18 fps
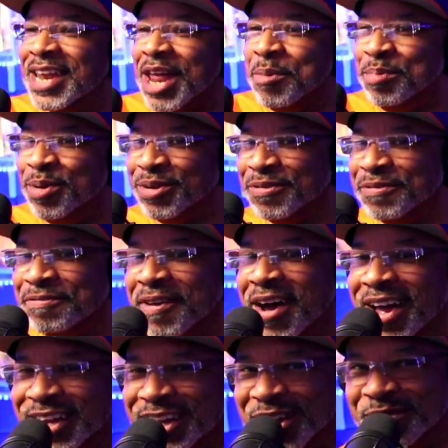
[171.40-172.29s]
they putting
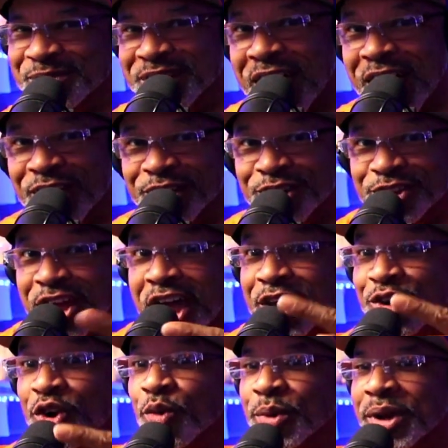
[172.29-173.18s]
fire up, y'all y'all
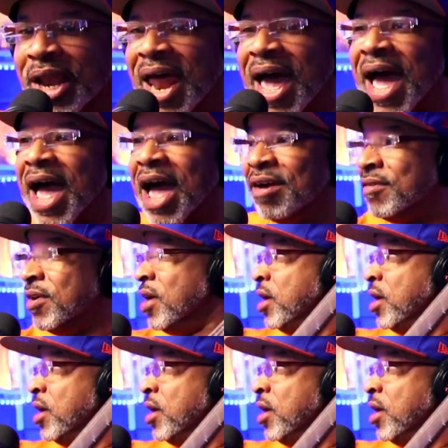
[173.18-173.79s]
know we live.